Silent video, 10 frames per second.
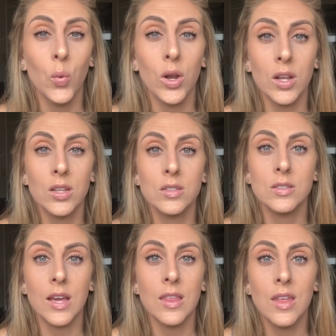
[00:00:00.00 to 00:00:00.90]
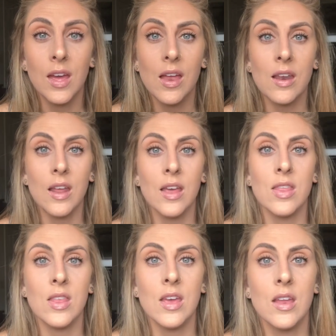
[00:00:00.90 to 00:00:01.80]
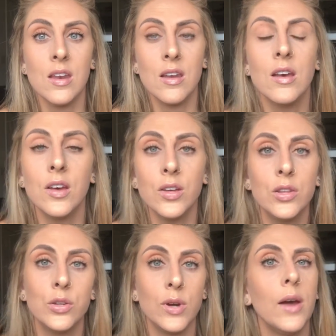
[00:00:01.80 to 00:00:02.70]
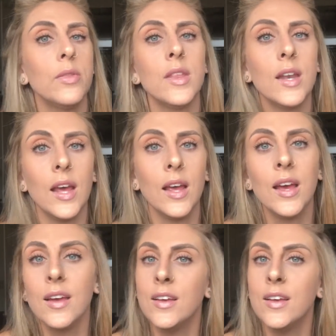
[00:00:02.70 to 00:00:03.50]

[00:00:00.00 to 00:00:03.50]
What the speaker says: what it looks like then and then throughout the day.